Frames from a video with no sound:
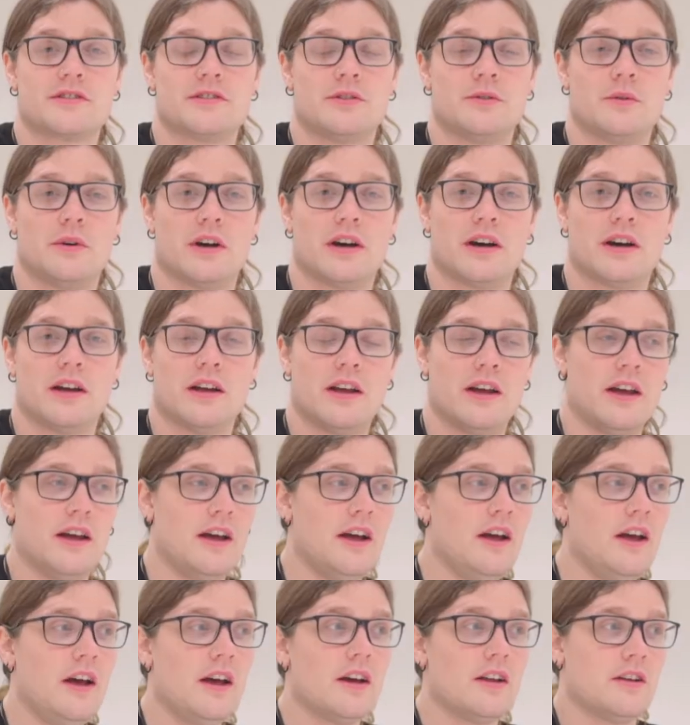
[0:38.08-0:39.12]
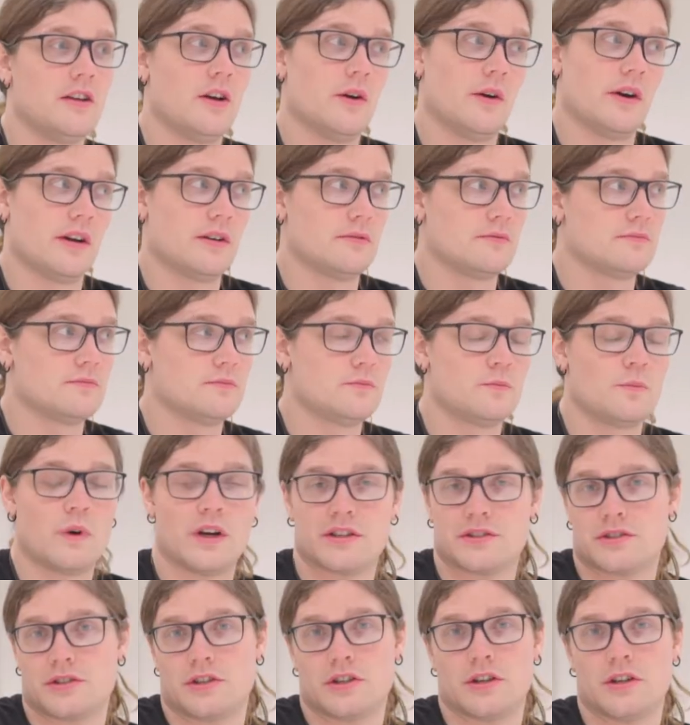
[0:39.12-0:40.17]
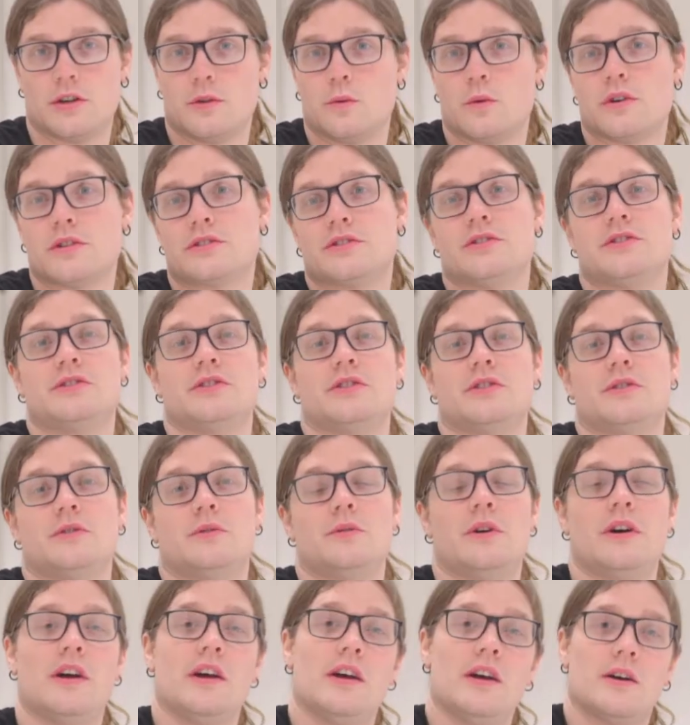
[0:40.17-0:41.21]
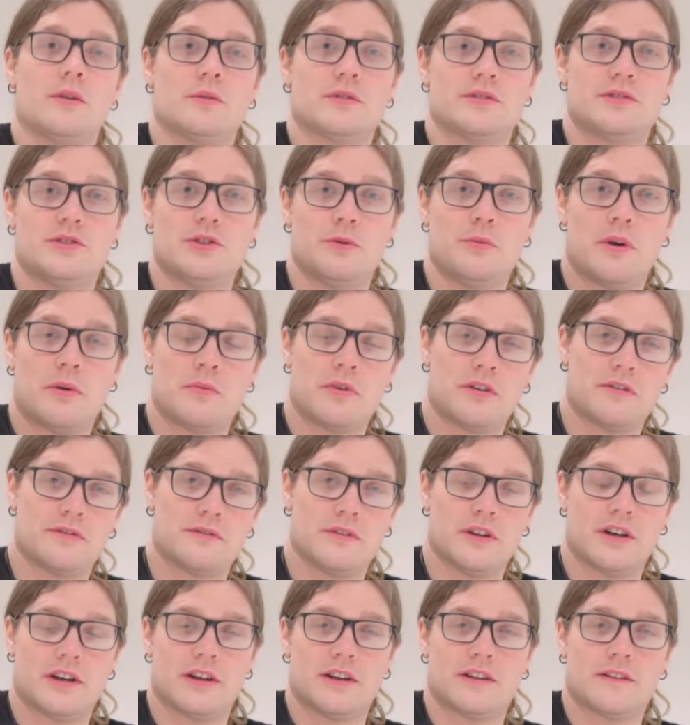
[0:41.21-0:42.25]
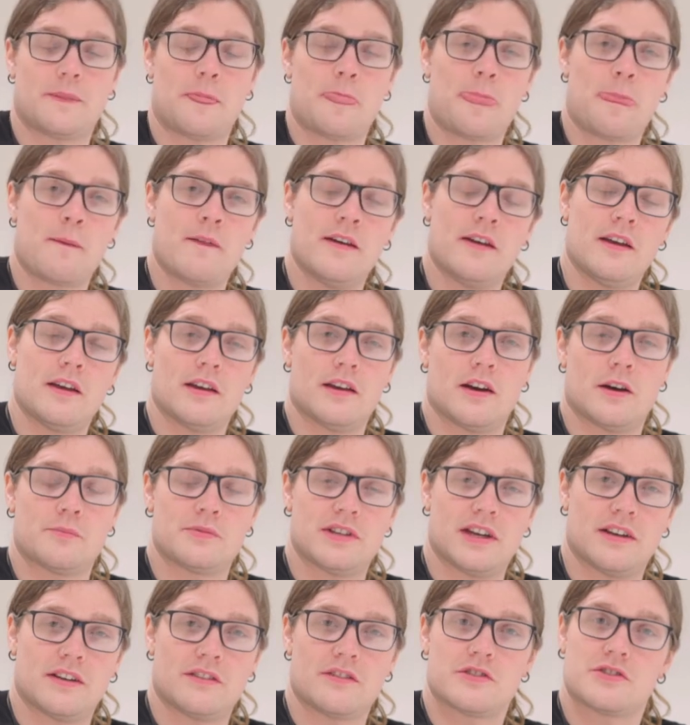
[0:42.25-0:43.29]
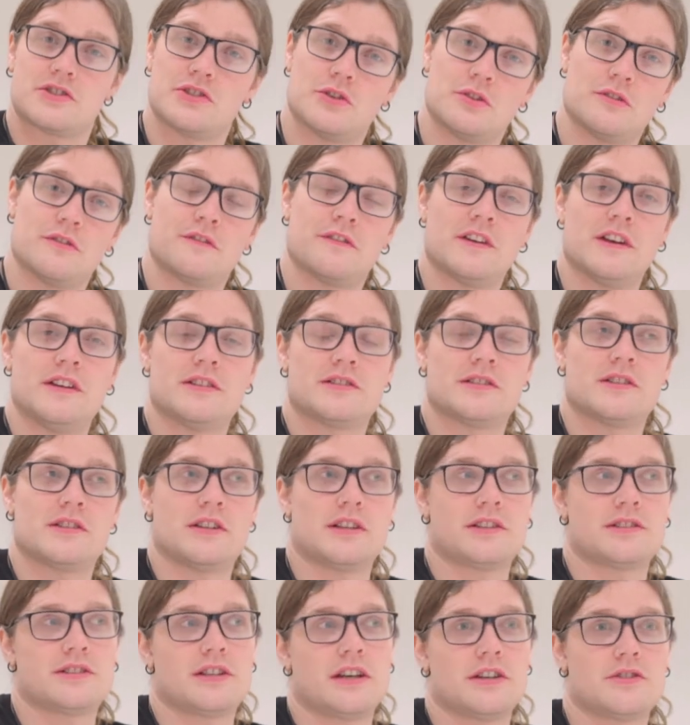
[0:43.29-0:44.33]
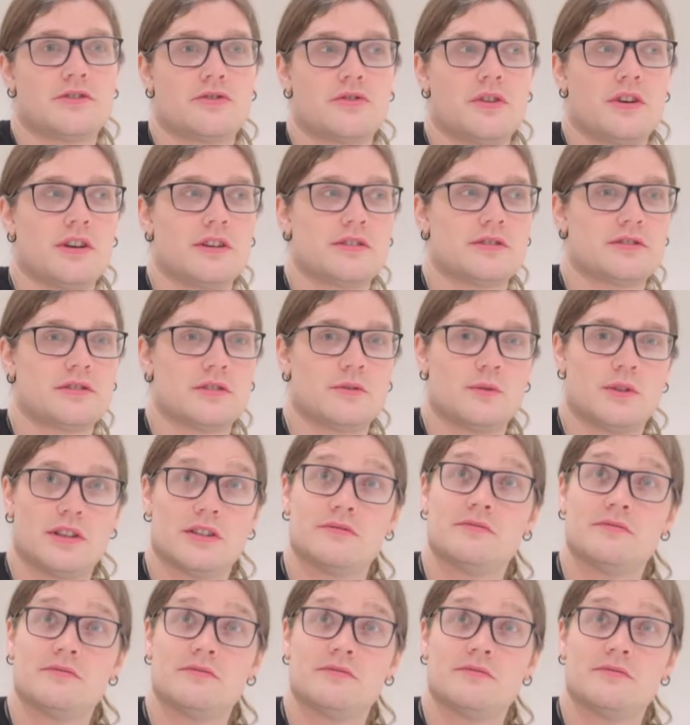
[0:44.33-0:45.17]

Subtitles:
to knowing where to go, what to do with my obtaining the student visa, etc. So yeah,